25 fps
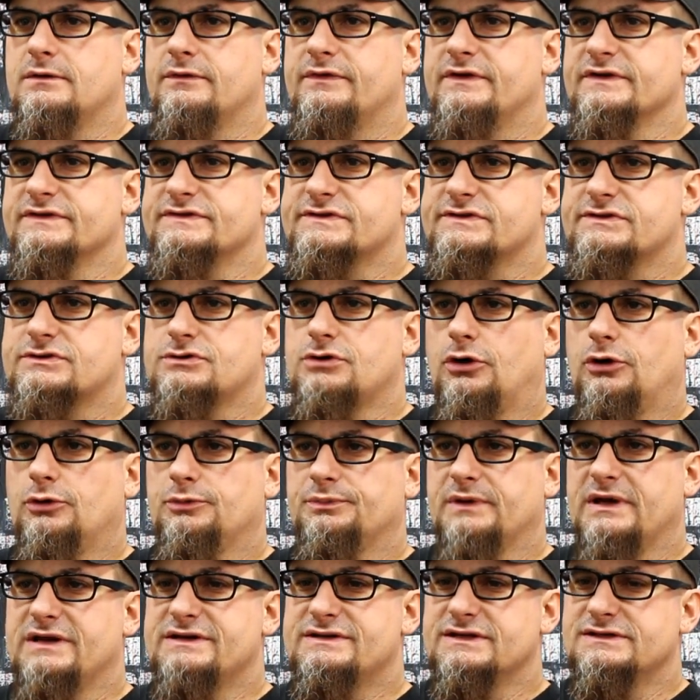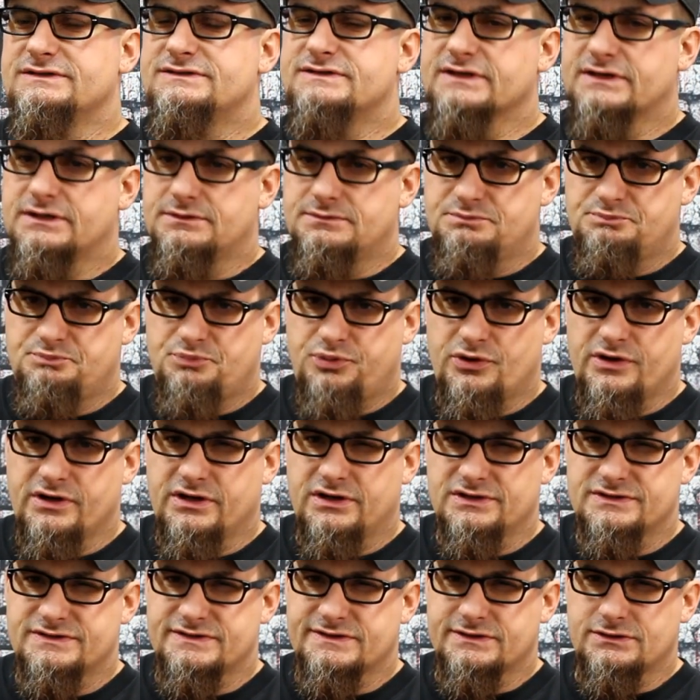The sculpt, it's a pretty
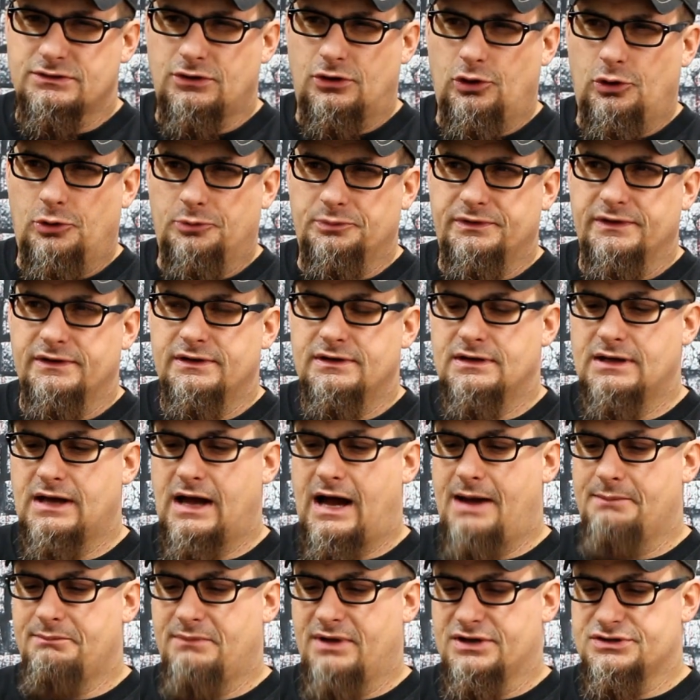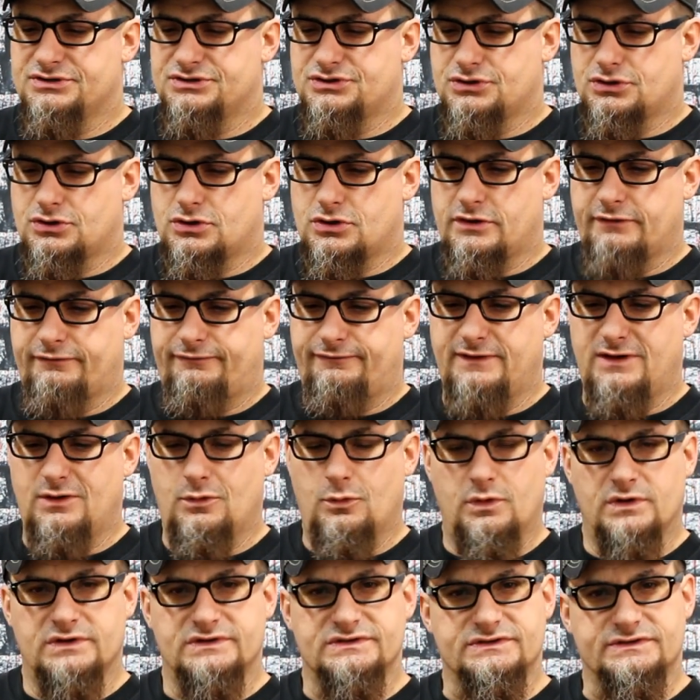good sculpt. I'm not sure if
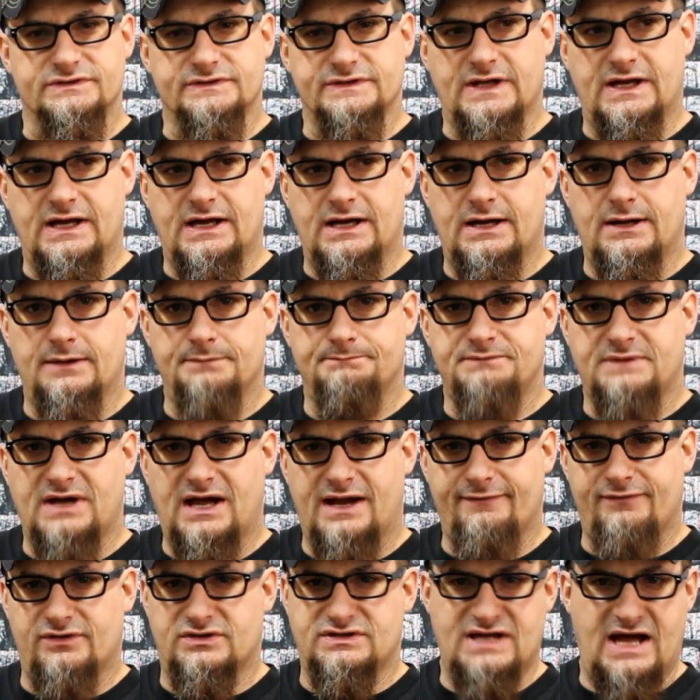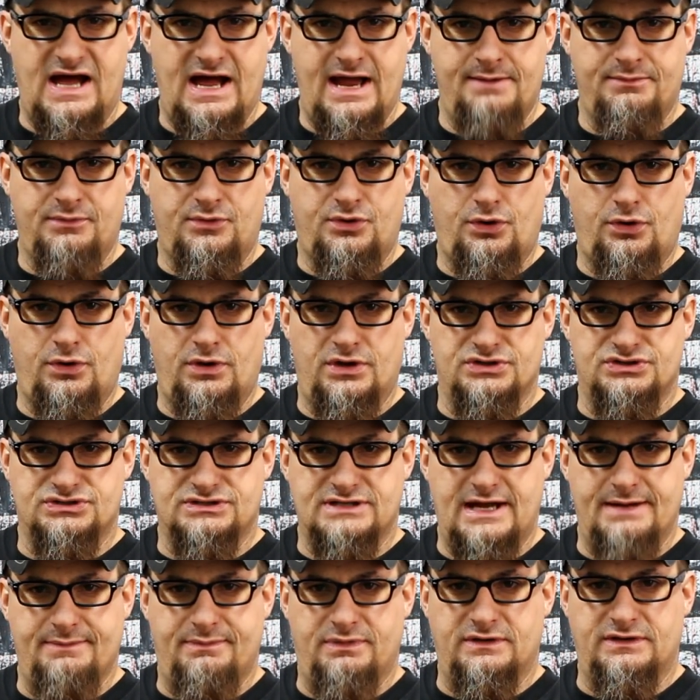it was kind of a time crunch
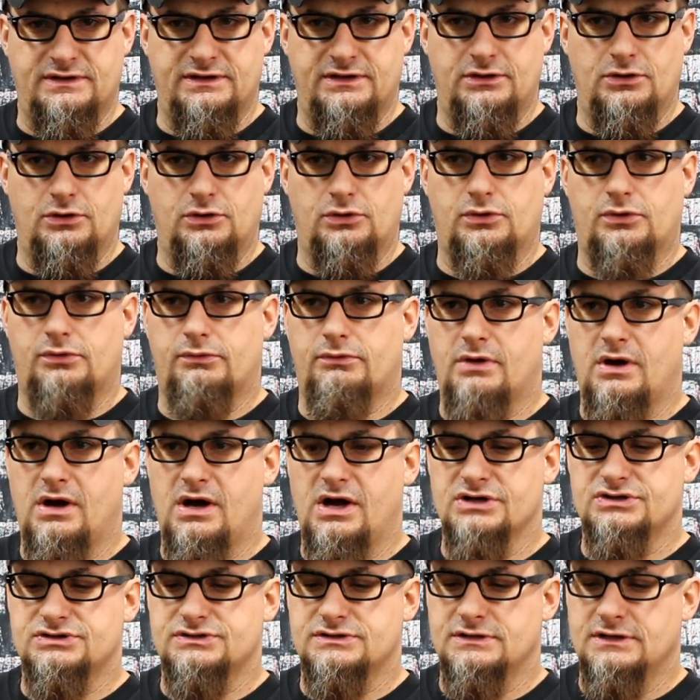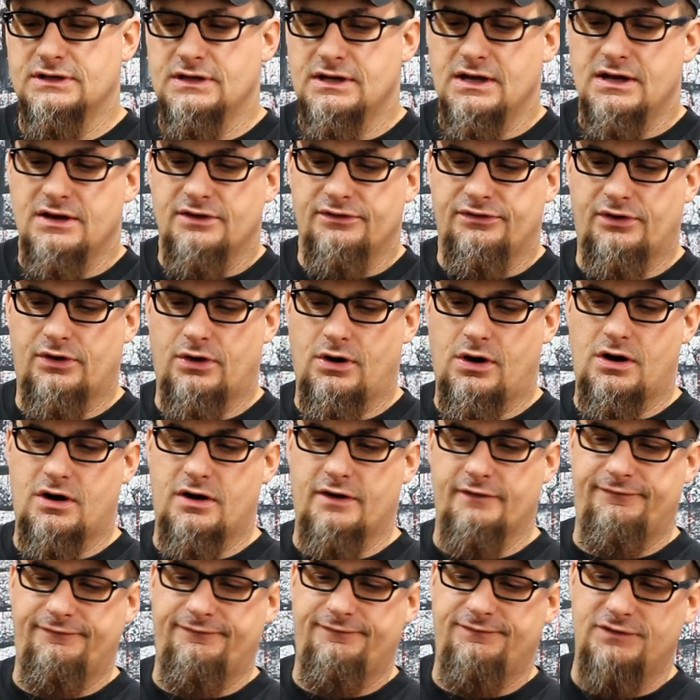type of deal or rushed. There
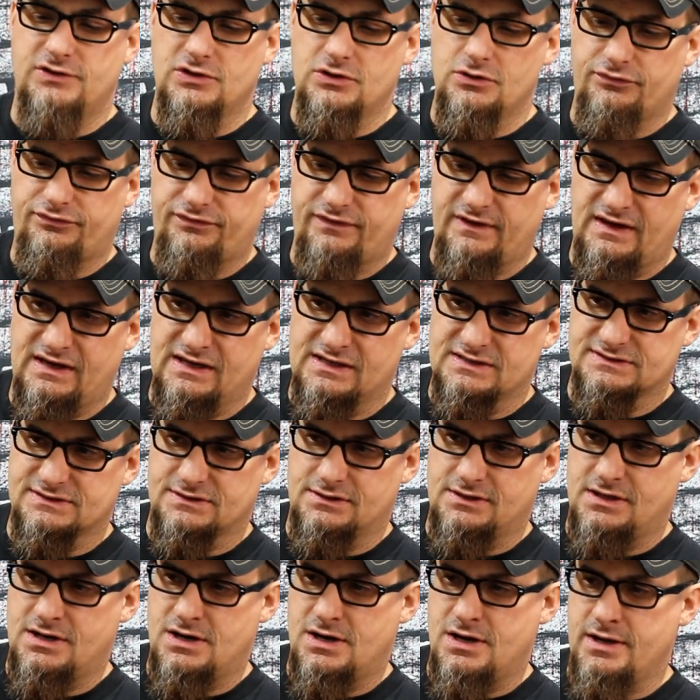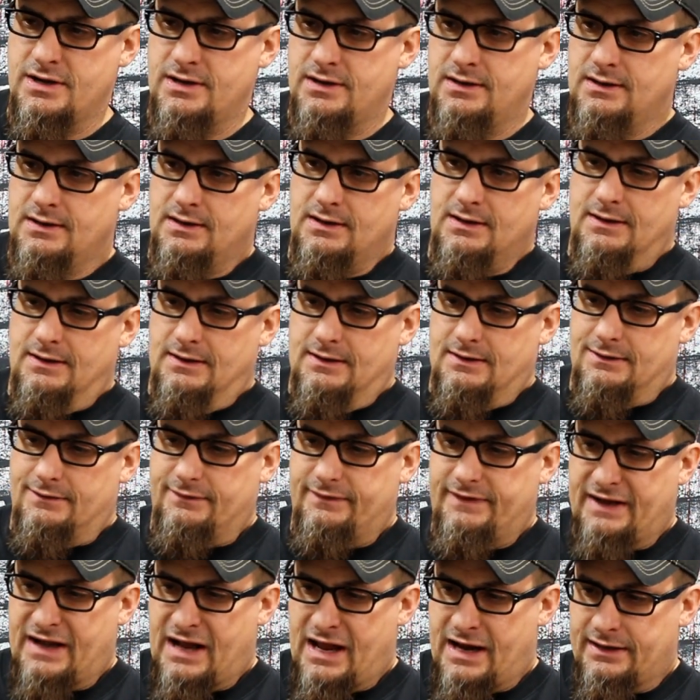are a few things on
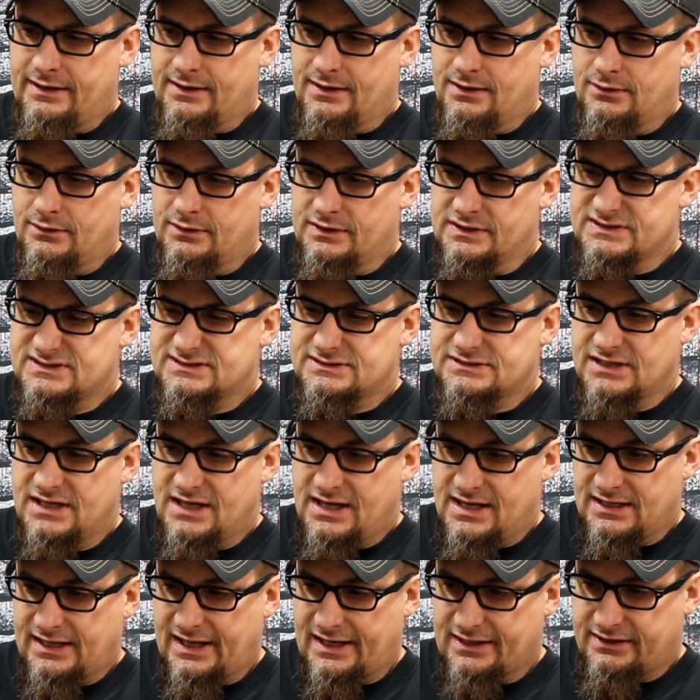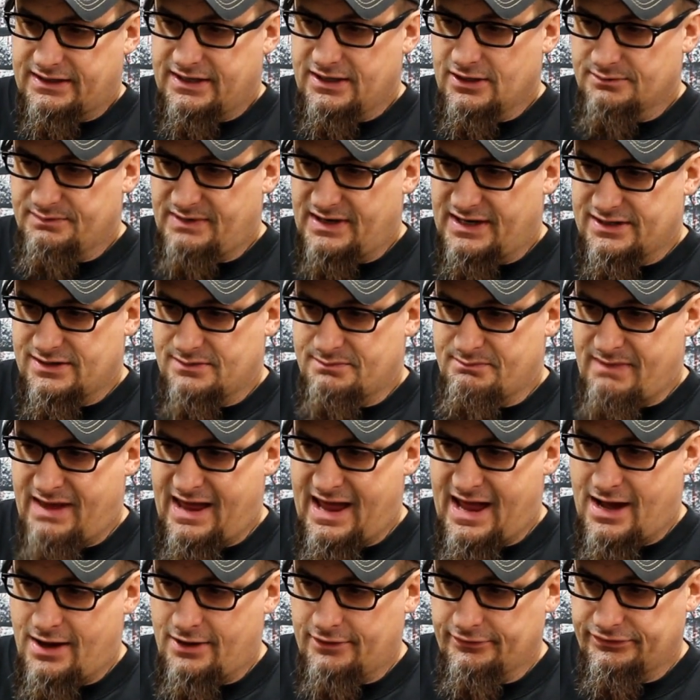that I noticed, like here by the
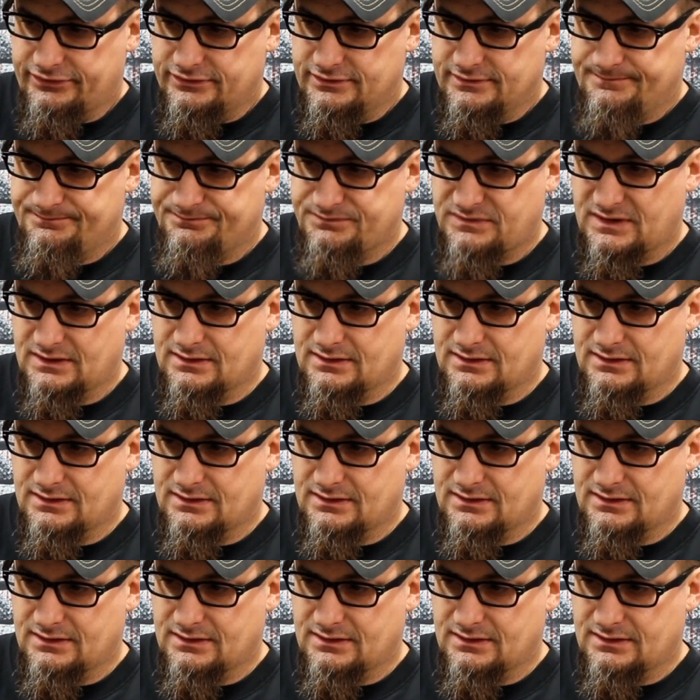mouth.